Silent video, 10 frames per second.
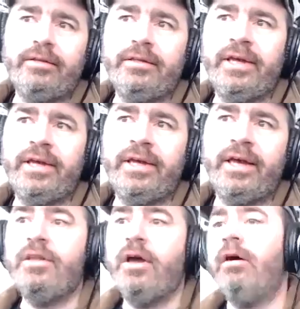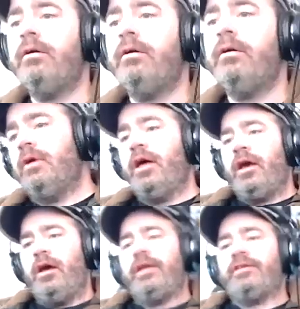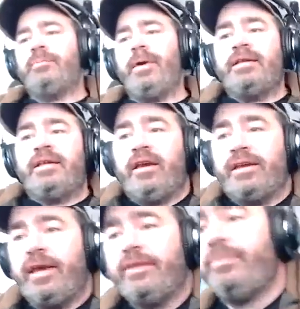yeah, it's not unexpected, I guess,